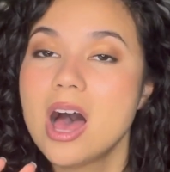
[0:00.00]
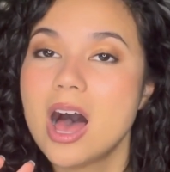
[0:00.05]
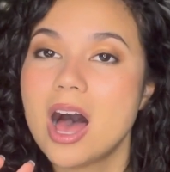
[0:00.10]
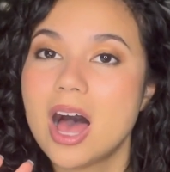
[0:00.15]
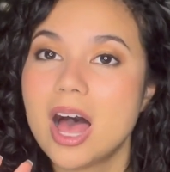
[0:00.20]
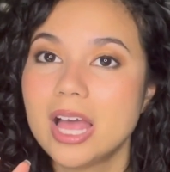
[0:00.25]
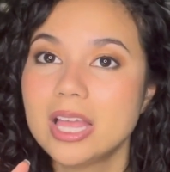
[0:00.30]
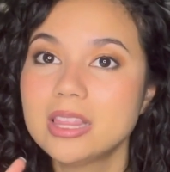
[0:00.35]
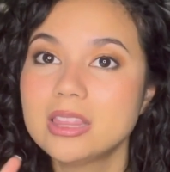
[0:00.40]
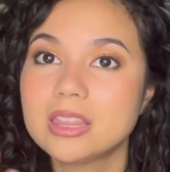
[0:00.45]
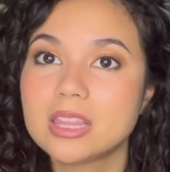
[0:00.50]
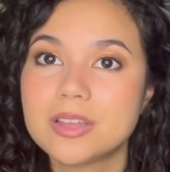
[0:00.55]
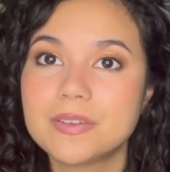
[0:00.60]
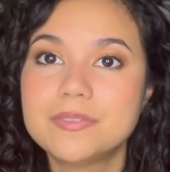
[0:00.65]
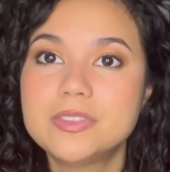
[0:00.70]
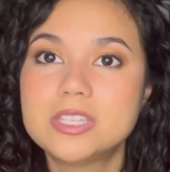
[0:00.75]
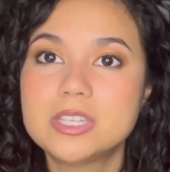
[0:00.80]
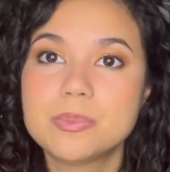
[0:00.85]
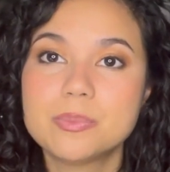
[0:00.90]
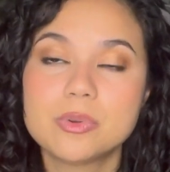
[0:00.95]
I
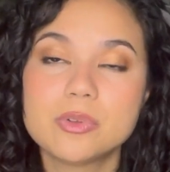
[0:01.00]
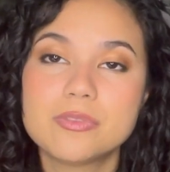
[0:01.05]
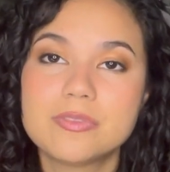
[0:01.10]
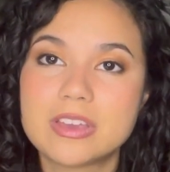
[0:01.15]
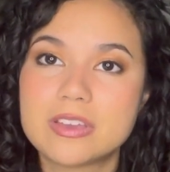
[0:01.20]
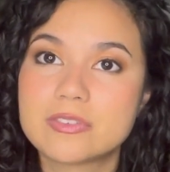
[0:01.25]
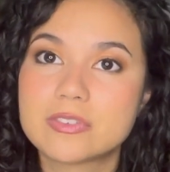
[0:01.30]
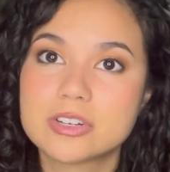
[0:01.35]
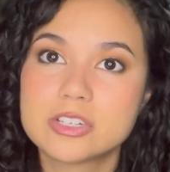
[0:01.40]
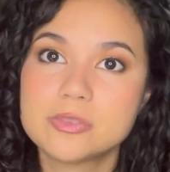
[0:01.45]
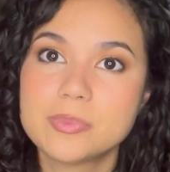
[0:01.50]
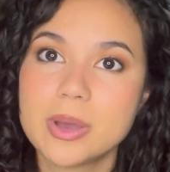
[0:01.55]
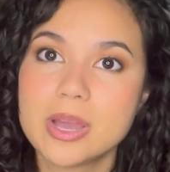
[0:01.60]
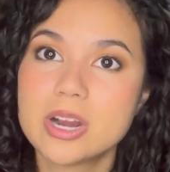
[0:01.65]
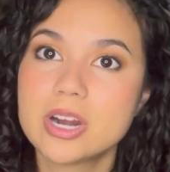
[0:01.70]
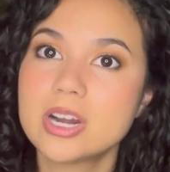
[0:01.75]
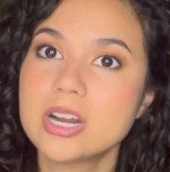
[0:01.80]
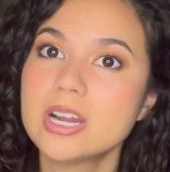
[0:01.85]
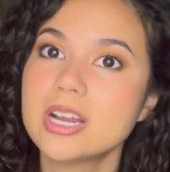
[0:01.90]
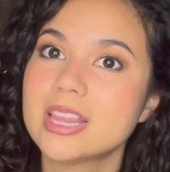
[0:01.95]
loved Simple Favors by
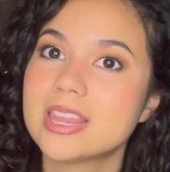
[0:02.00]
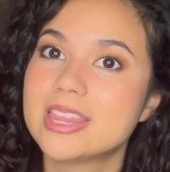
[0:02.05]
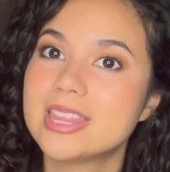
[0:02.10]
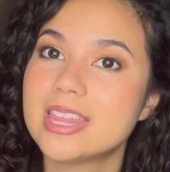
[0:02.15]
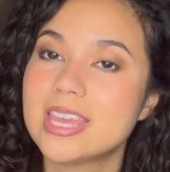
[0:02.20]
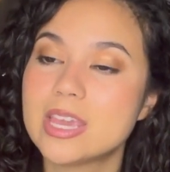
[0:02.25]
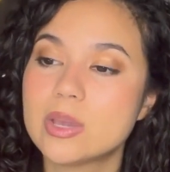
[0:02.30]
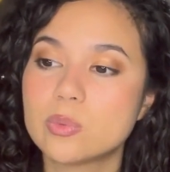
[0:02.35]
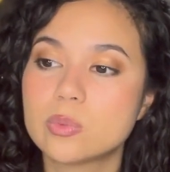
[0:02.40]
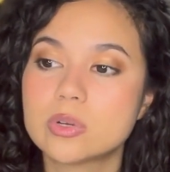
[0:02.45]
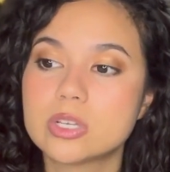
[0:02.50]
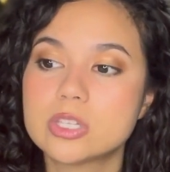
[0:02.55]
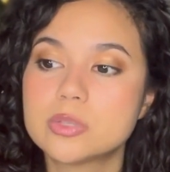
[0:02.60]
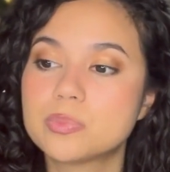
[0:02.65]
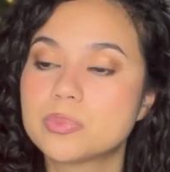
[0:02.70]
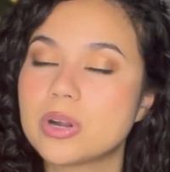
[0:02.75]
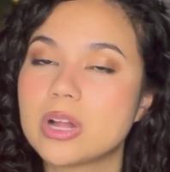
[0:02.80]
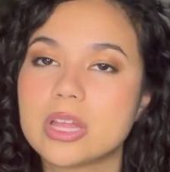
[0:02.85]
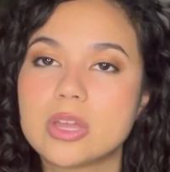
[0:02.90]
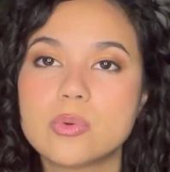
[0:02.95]
her. It was
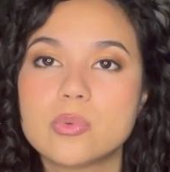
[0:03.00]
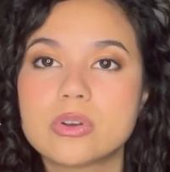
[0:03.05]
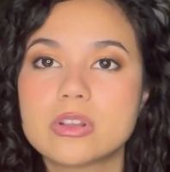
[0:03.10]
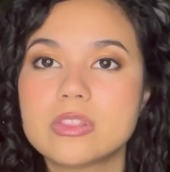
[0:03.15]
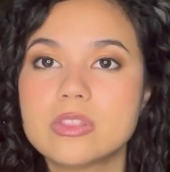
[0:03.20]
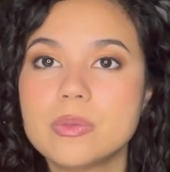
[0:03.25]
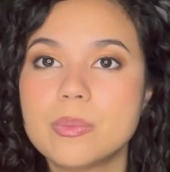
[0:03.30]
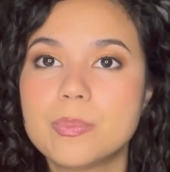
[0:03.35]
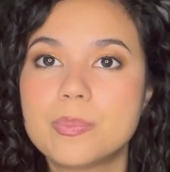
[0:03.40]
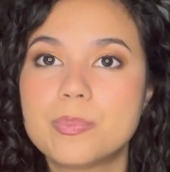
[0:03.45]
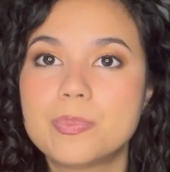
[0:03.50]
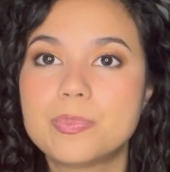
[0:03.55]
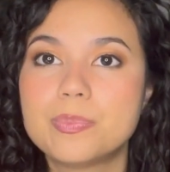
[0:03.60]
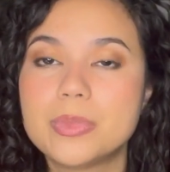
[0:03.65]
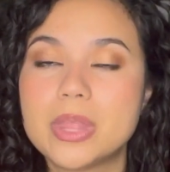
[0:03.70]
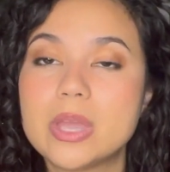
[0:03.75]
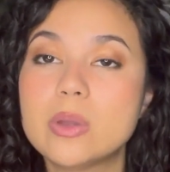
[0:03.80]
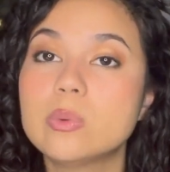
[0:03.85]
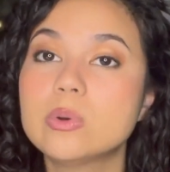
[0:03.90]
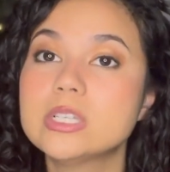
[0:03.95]
probably
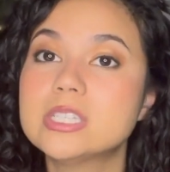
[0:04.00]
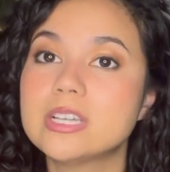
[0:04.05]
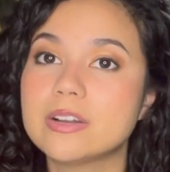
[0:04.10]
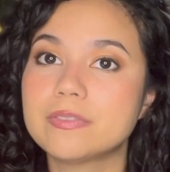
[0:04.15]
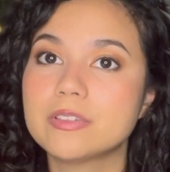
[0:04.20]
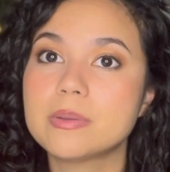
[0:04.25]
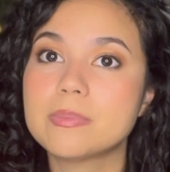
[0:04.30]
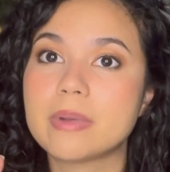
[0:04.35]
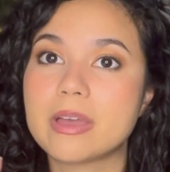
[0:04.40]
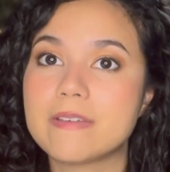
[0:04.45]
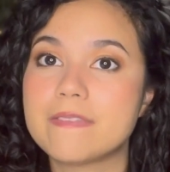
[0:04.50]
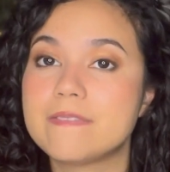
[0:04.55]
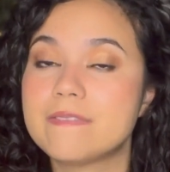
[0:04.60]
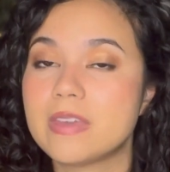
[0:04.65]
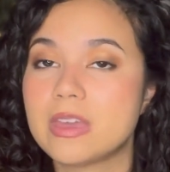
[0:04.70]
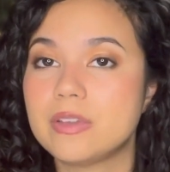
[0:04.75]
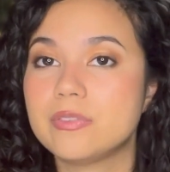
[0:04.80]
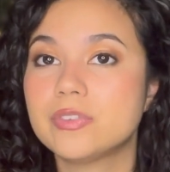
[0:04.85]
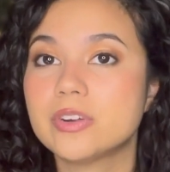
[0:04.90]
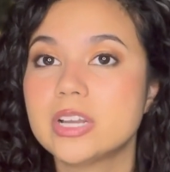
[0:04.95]
it was definitely my
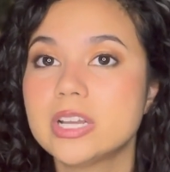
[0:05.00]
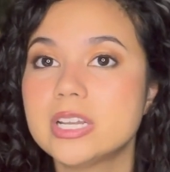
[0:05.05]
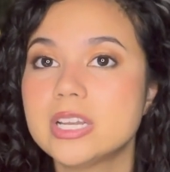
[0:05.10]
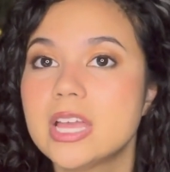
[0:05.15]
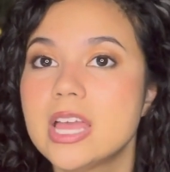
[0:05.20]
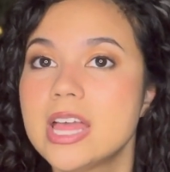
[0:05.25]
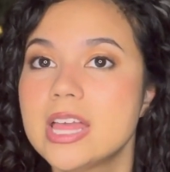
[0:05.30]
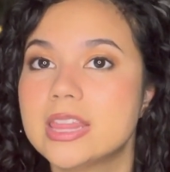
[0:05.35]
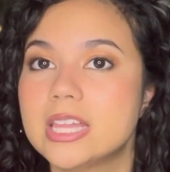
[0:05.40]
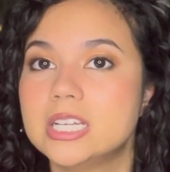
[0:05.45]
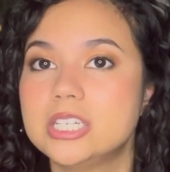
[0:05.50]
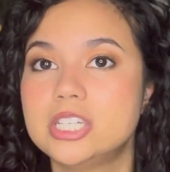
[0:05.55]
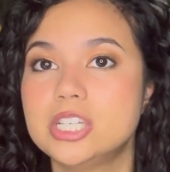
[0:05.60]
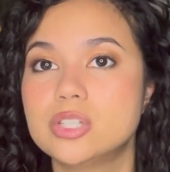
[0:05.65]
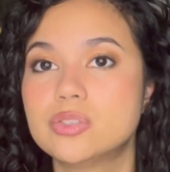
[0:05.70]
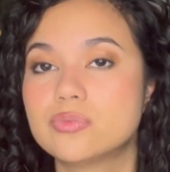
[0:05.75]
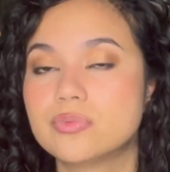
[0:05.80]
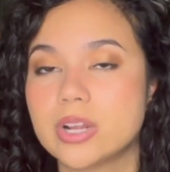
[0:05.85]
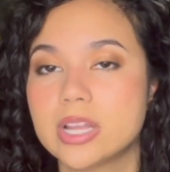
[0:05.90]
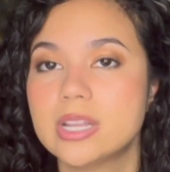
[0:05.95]
favorite that
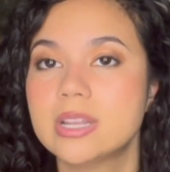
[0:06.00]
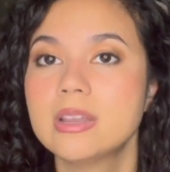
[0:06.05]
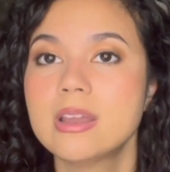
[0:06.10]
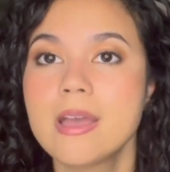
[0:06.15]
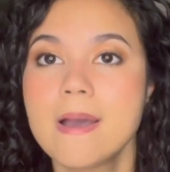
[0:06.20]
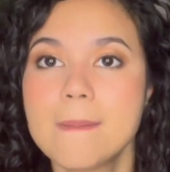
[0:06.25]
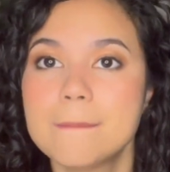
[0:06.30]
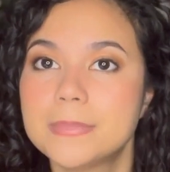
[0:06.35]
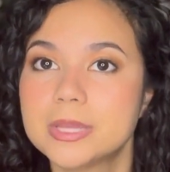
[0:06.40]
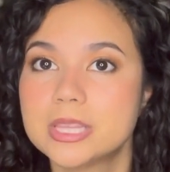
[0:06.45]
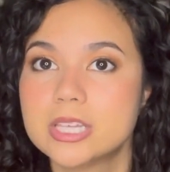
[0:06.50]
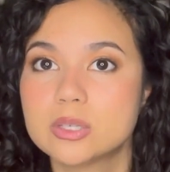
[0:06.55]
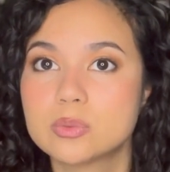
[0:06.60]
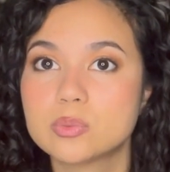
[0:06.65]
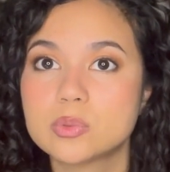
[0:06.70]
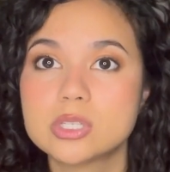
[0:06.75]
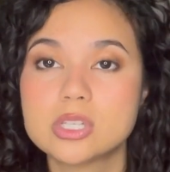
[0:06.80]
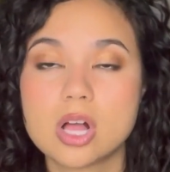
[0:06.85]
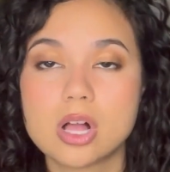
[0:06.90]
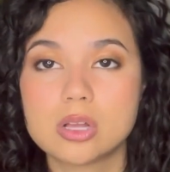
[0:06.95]
she's written, but this
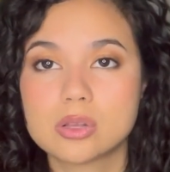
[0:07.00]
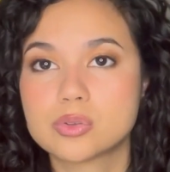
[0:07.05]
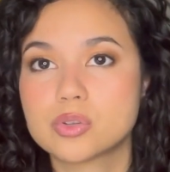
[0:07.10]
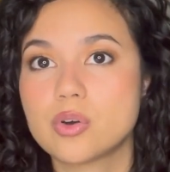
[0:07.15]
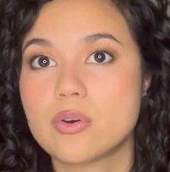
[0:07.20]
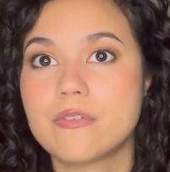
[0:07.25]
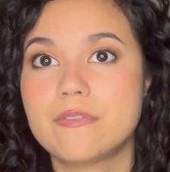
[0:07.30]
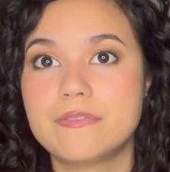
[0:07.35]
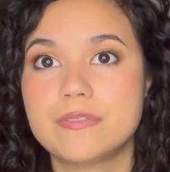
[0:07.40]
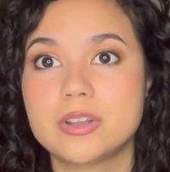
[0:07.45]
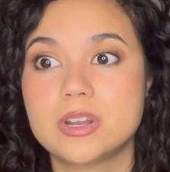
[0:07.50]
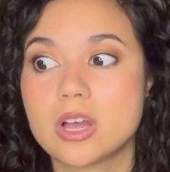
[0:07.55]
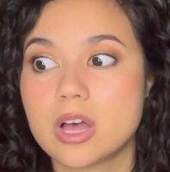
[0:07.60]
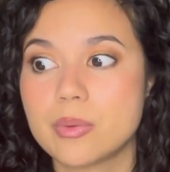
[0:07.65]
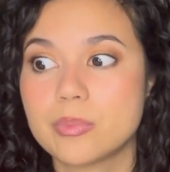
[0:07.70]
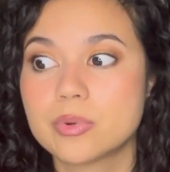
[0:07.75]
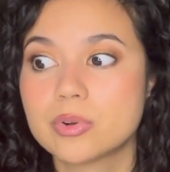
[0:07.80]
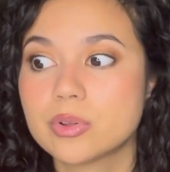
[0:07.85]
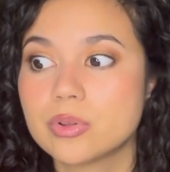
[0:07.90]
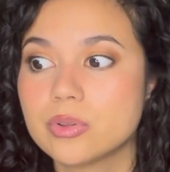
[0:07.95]
was also
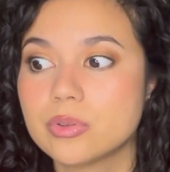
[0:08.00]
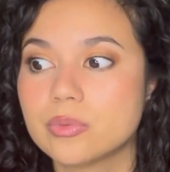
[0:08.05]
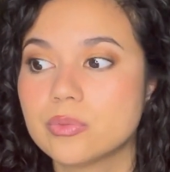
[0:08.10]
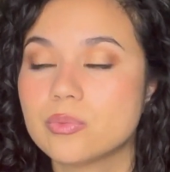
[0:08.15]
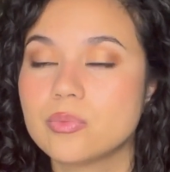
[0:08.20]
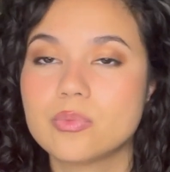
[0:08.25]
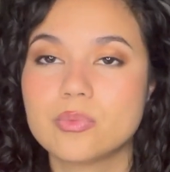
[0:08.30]
phenomenal.